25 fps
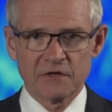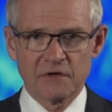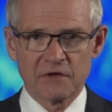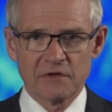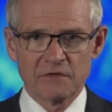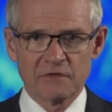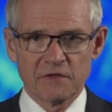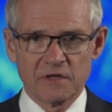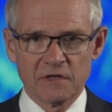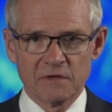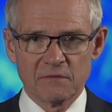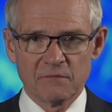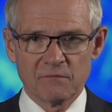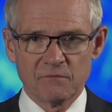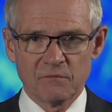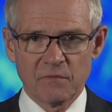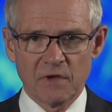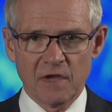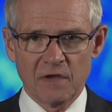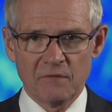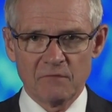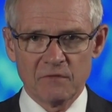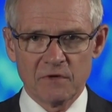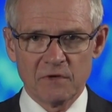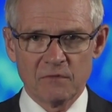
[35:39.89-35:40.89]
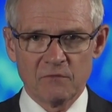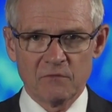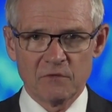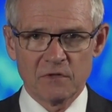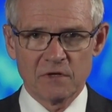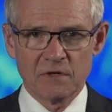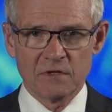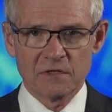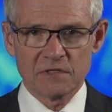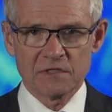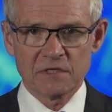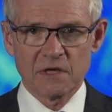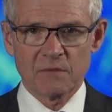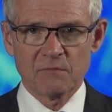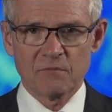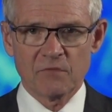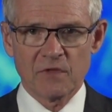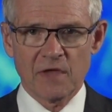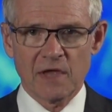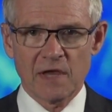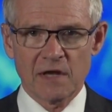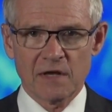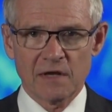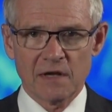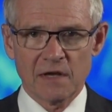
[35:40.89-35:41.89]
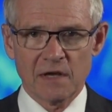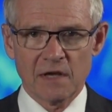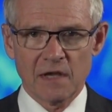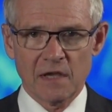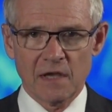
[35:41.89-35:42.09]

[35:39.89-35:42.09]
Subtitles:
I think everybody would accept that.